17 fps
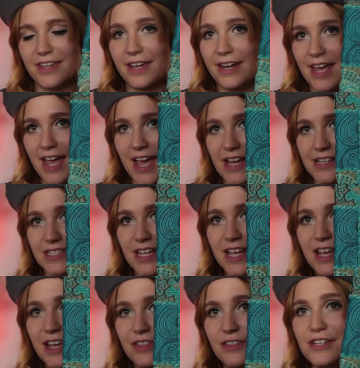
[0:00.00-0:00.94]
that has
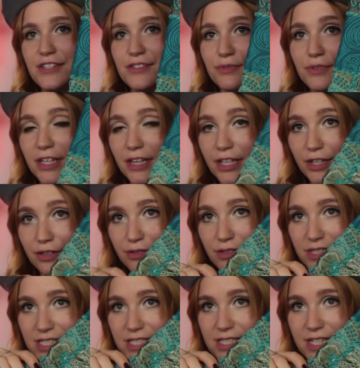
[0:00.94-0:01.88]
these really
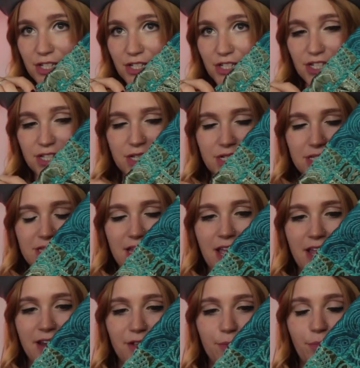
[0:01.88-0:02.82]
cool stitches
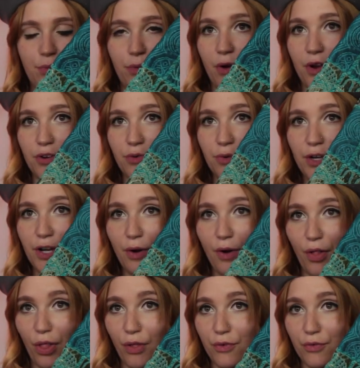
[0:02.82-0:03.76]
and embroidery
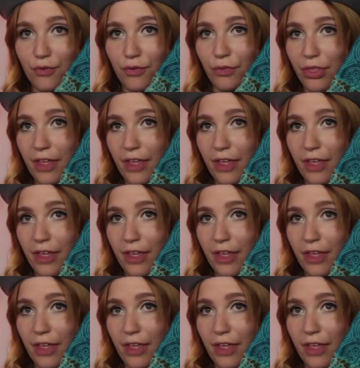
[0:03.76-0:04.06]
all over